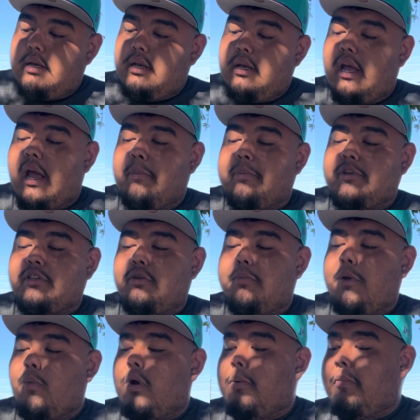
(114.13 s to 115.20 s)
It happens to
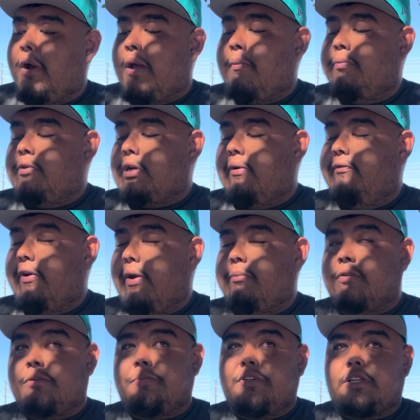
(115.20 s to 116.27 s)
be one of my top
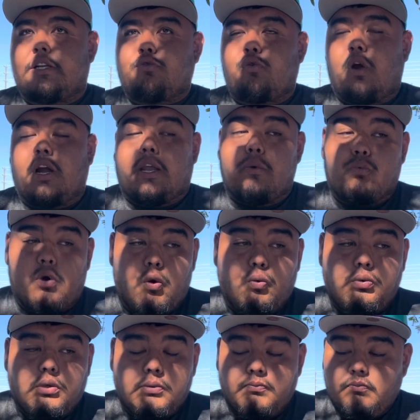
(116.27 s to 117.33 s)
favorites besides Rocky
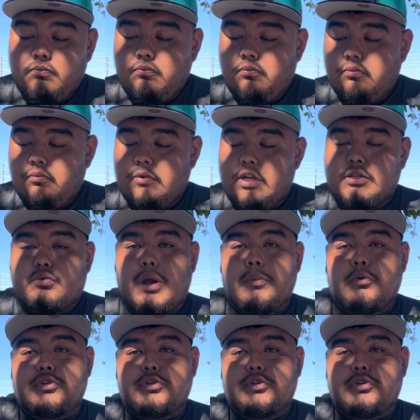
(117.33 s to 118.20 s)
Road. It's Rainbow